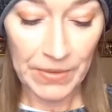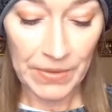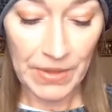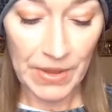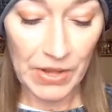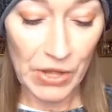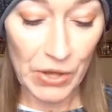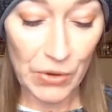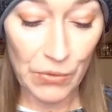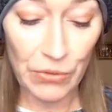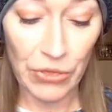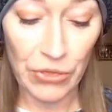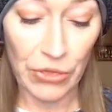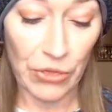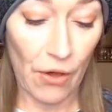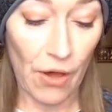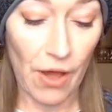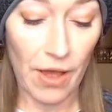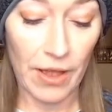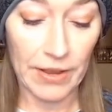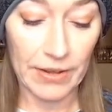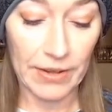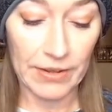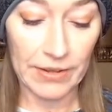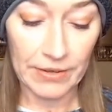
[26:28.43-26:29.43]
and you
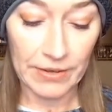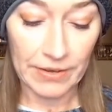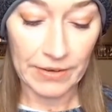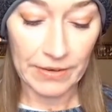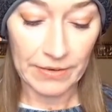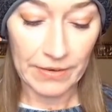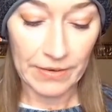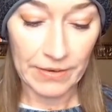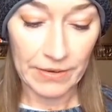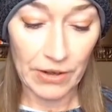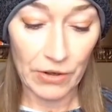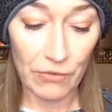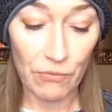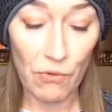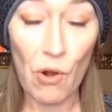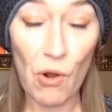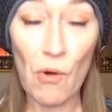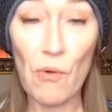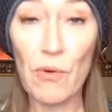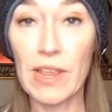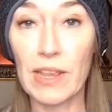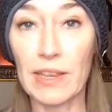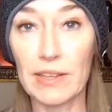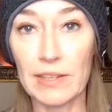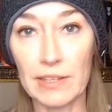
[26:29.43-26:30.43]
thought
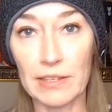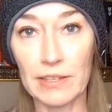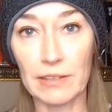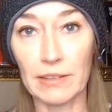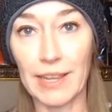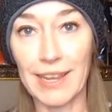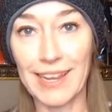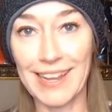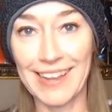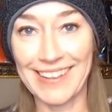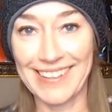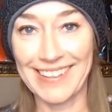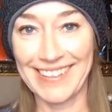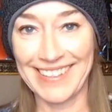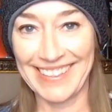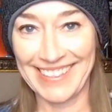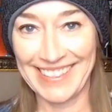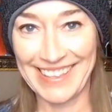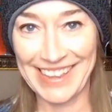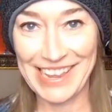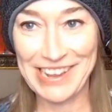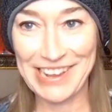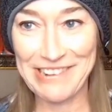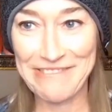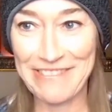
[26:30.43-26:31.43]
erroneously
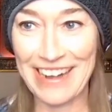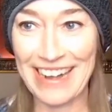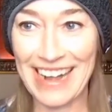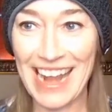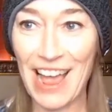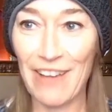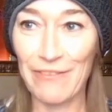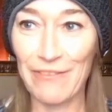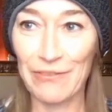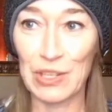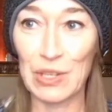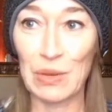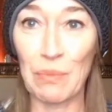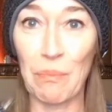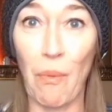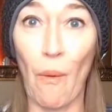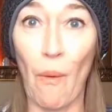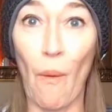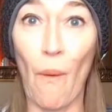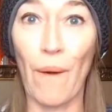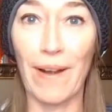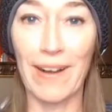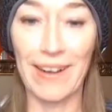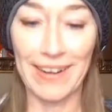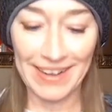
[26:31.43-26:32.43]
that you were going to have
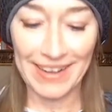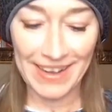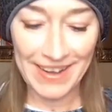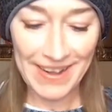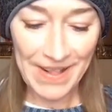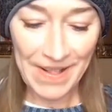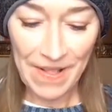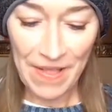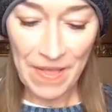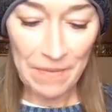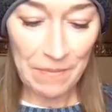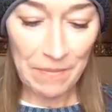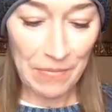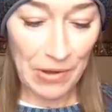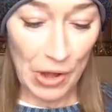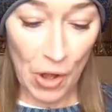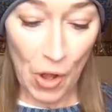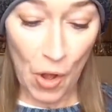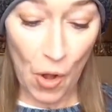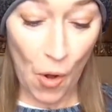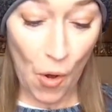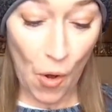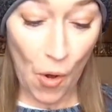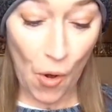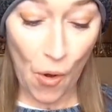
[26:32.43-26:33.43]
support, but
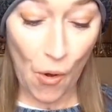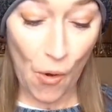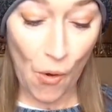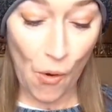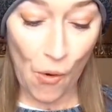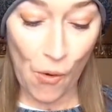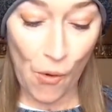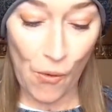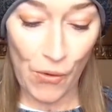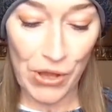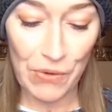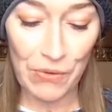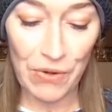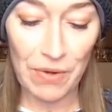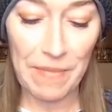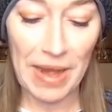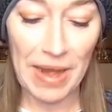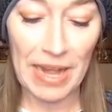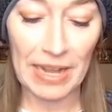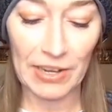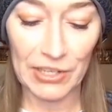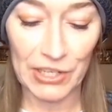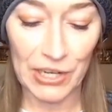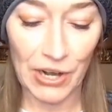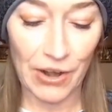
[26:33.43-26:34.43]
no, you were
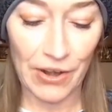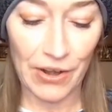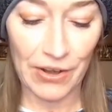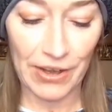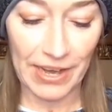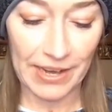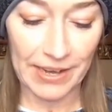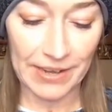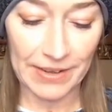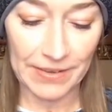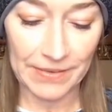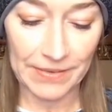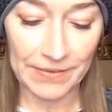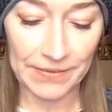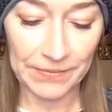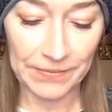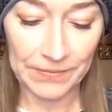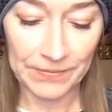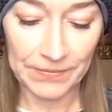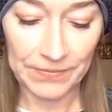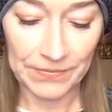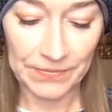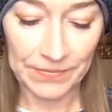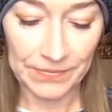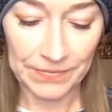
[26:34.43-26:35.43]
made a target,
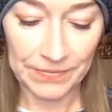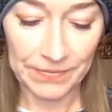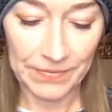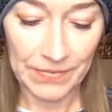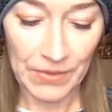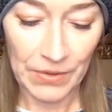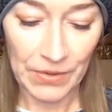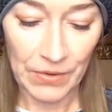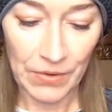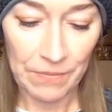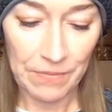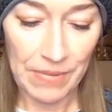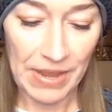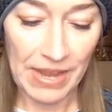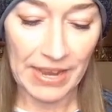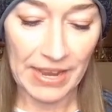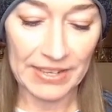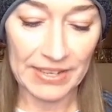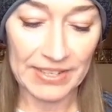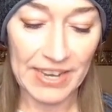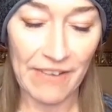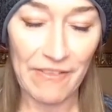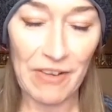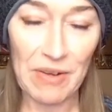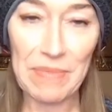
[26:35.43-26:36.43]

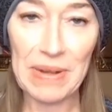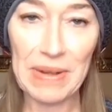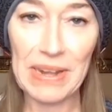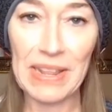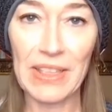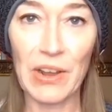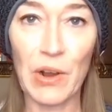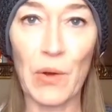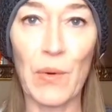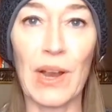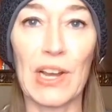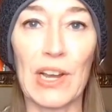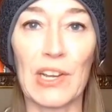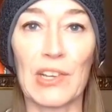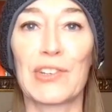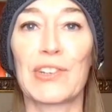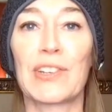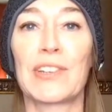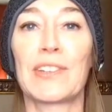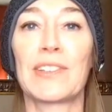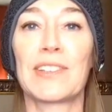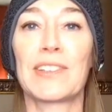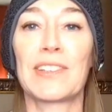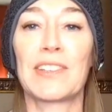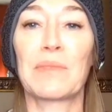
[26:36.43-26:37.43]
because everybody that
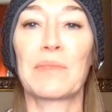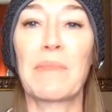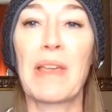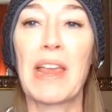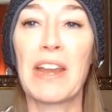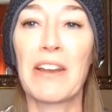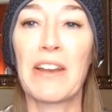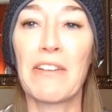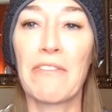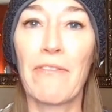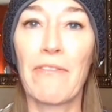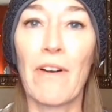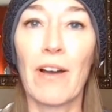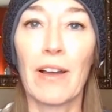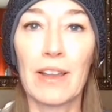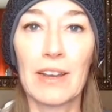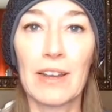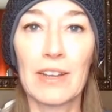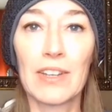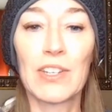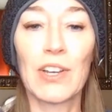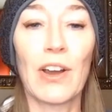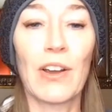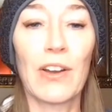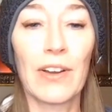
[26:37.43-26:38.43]
questions is made a
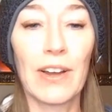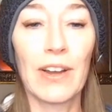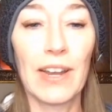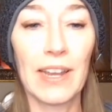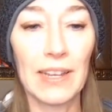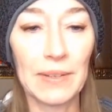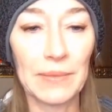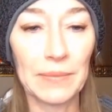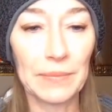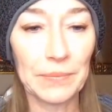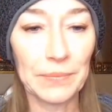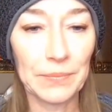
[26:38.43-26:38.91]
fucking target.